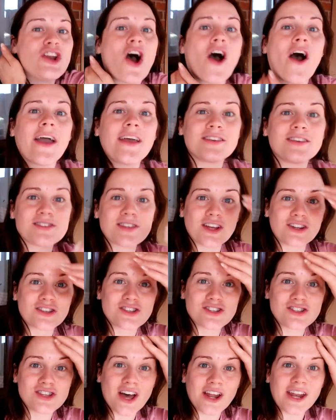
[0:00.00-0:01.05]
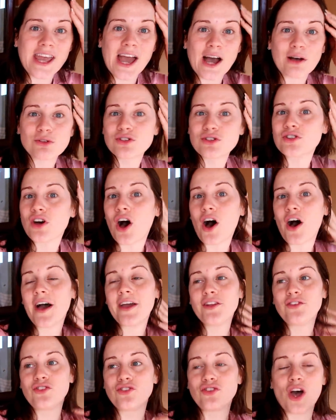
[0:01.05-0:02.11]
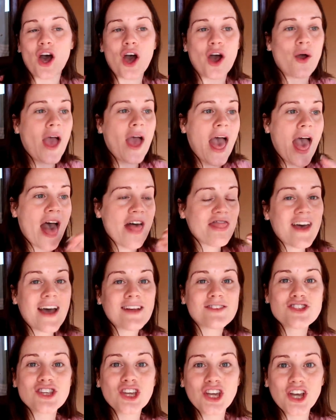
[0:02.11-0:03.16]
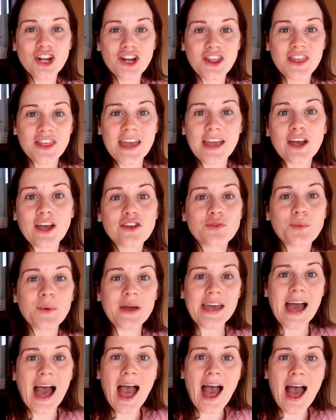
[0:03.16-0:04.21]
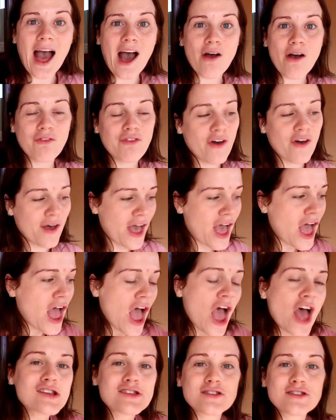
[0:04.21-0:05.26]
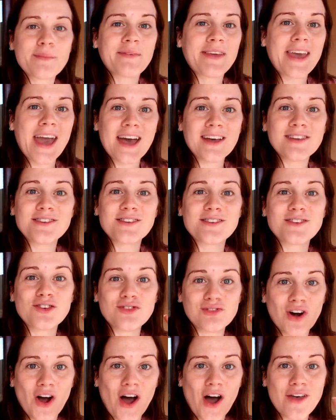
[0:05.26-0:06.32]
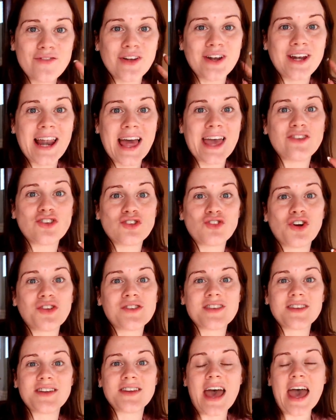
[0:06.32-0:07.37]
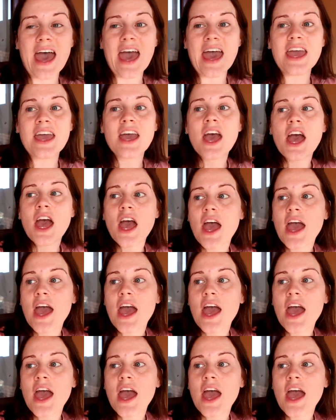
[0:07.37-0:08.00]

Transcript: nice and sunny outside, so that's a good thing because we have some guests arriving later on today.